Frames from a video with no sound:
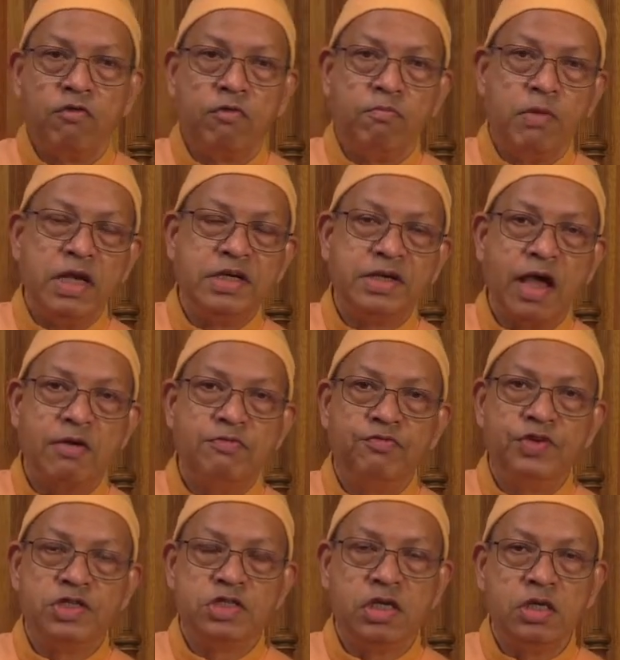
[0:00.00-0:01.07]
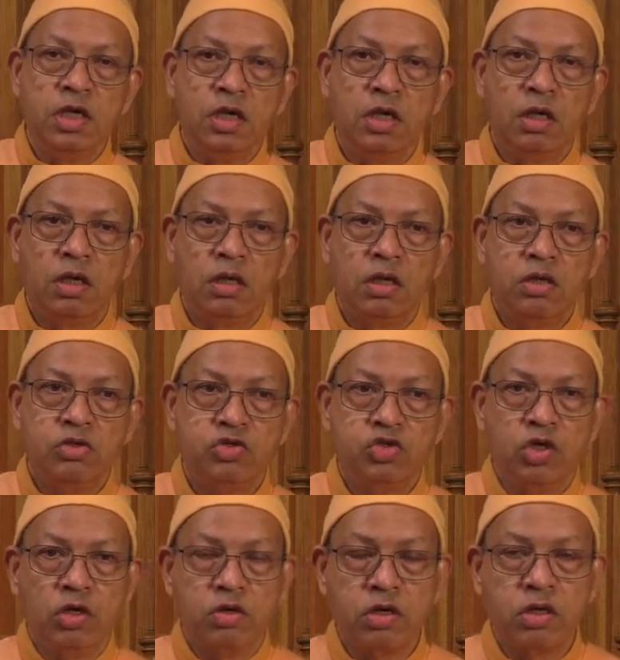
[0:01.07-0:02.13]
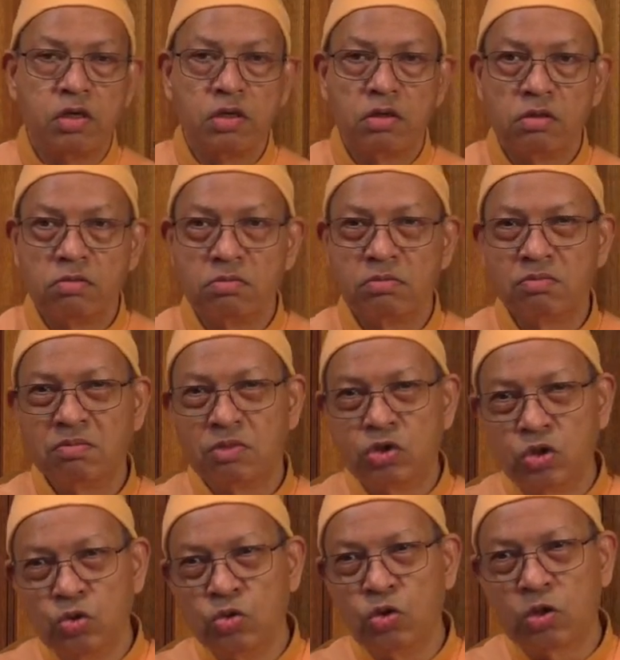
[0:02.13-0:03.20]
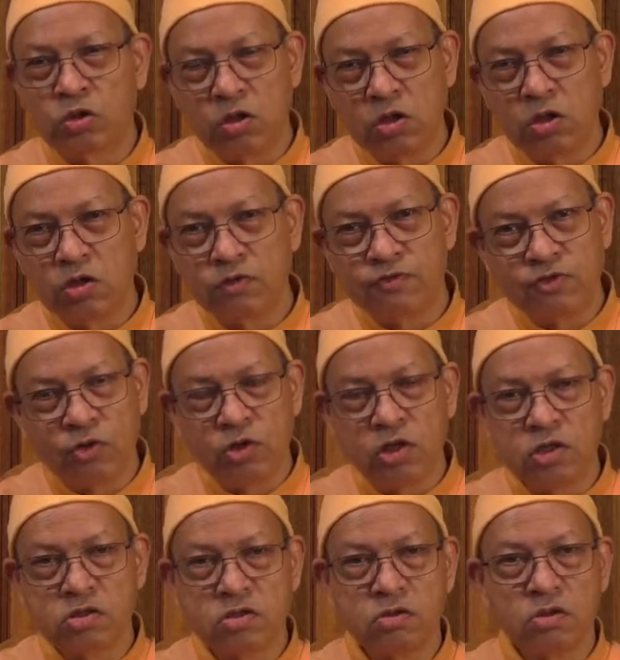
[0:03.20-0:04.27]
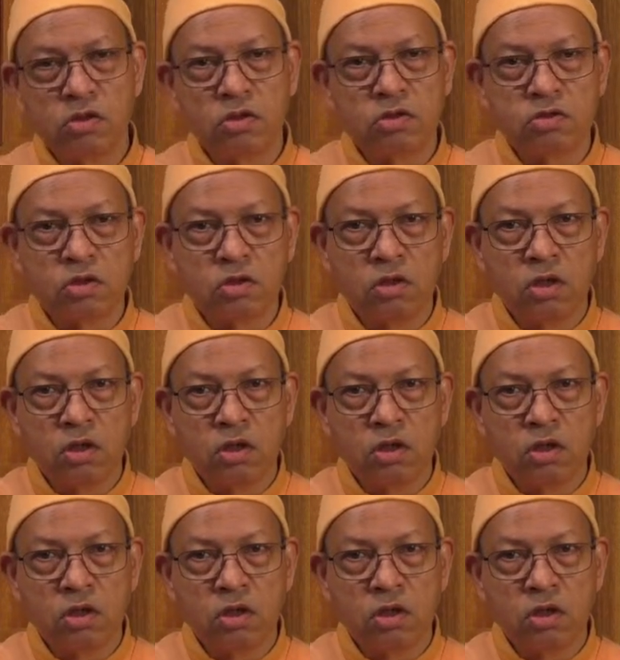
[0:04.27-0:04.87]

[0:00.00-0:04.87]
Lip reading: Many times we see children 2 or 3 or 4 years old also.